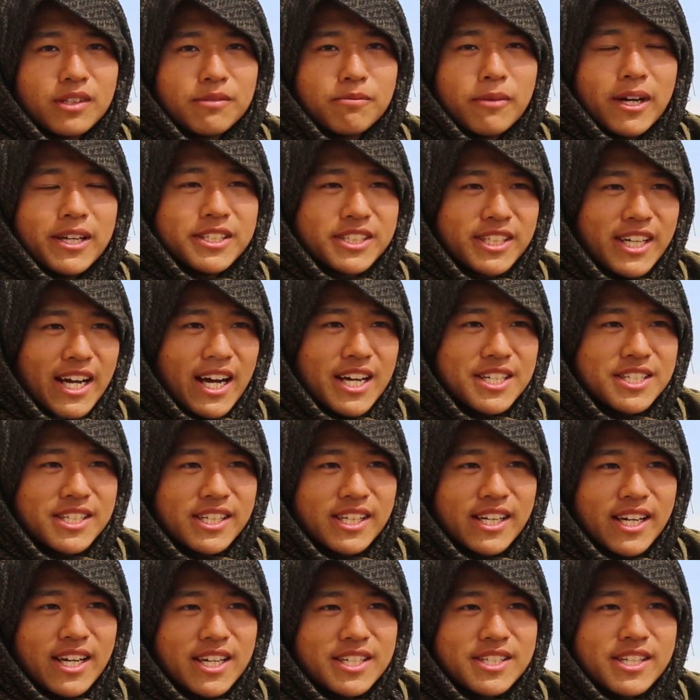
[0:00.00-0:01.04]
by
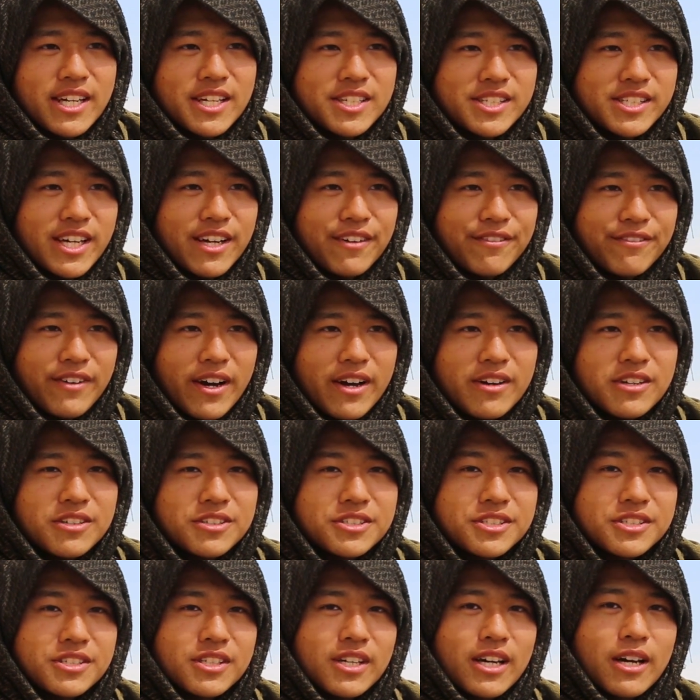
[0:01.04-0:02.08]
disguising as SDF
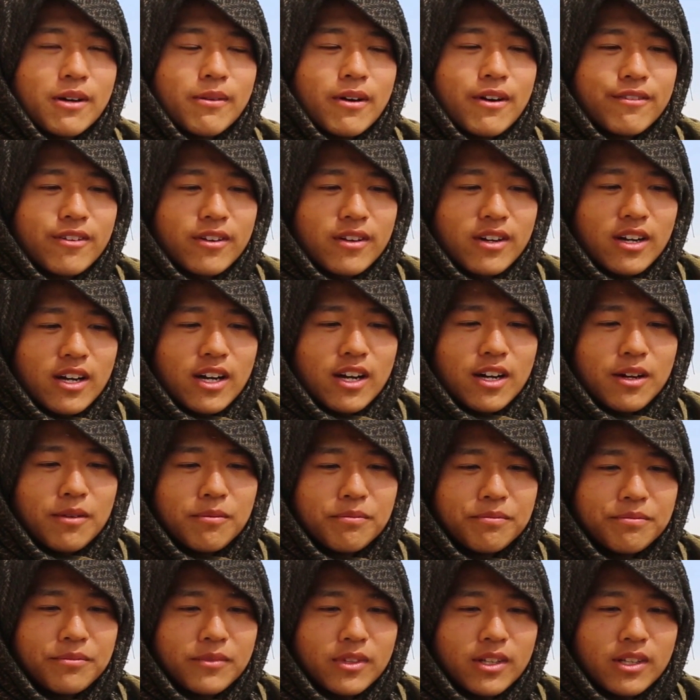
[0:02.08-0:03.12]
fighters. However,
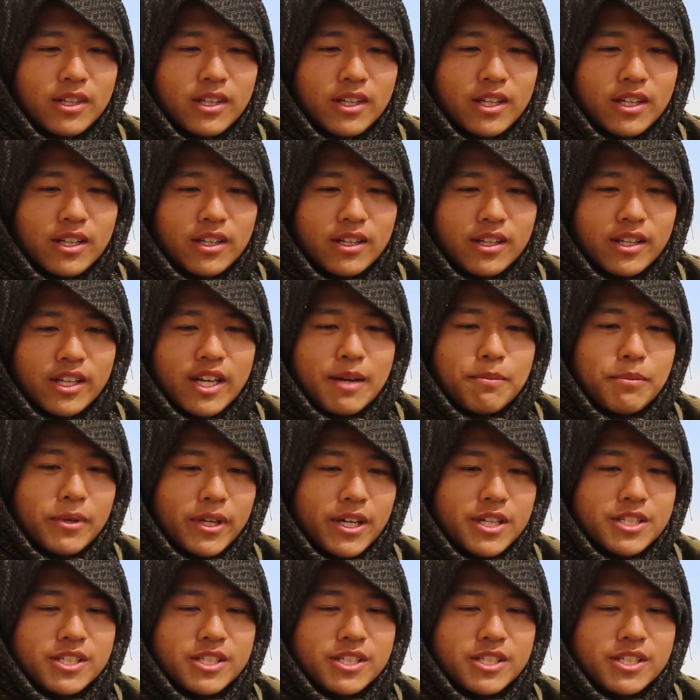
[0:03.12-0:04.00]
the YPG'ê